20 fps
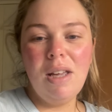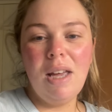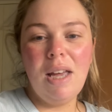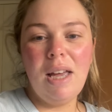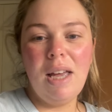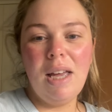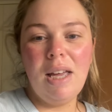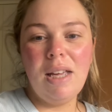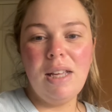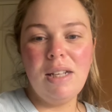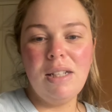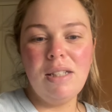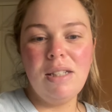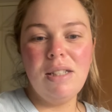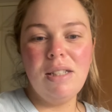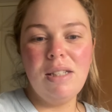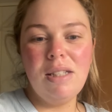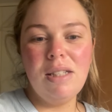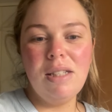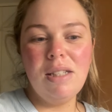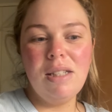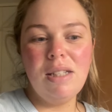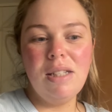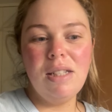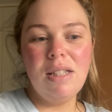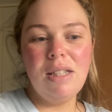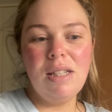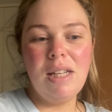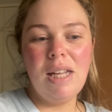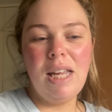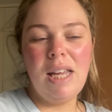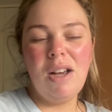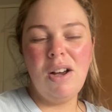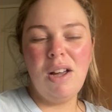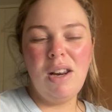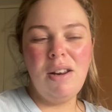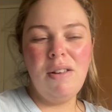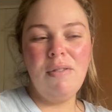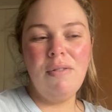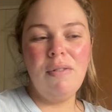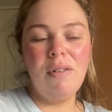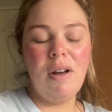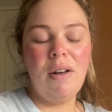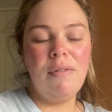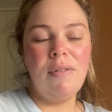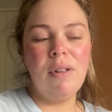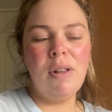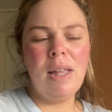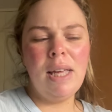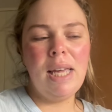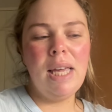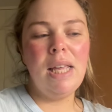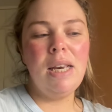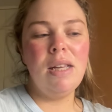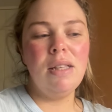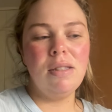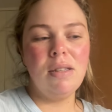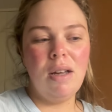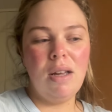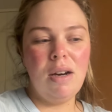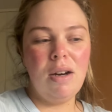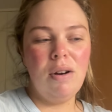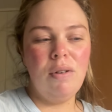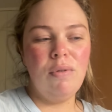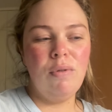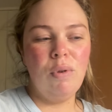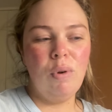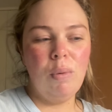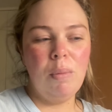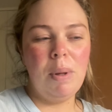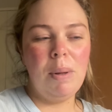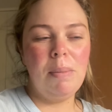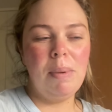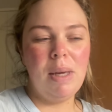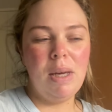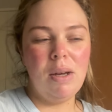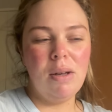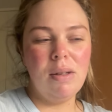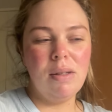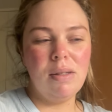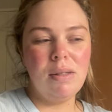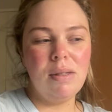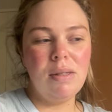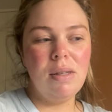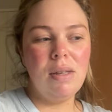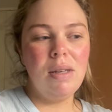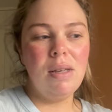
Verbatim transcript: And he kind of, I feel like he decided it for me because